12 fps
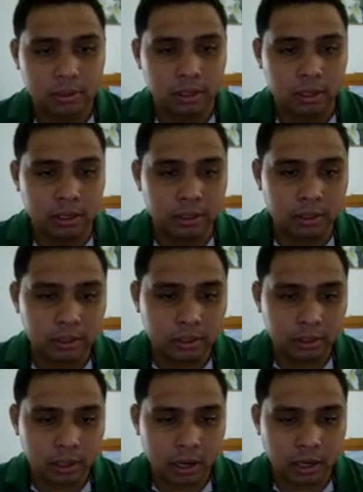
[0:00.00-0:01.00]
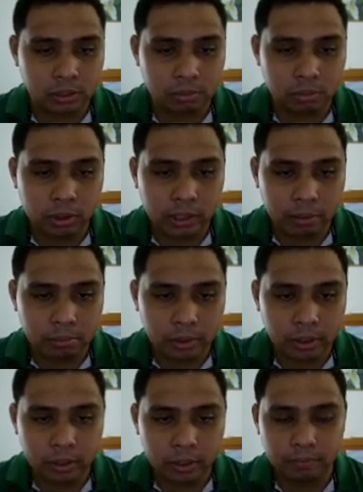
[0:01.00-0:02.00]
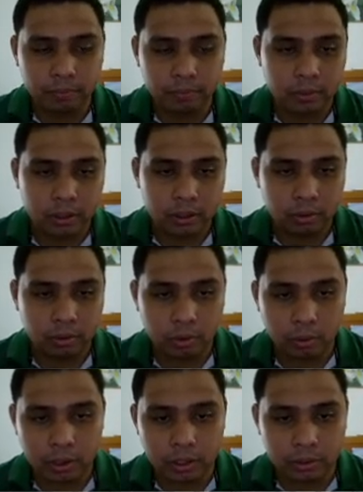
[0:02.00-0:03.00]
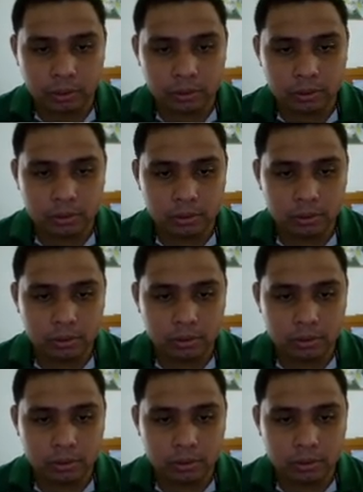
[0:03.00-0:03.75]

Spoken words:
here a small number, we will use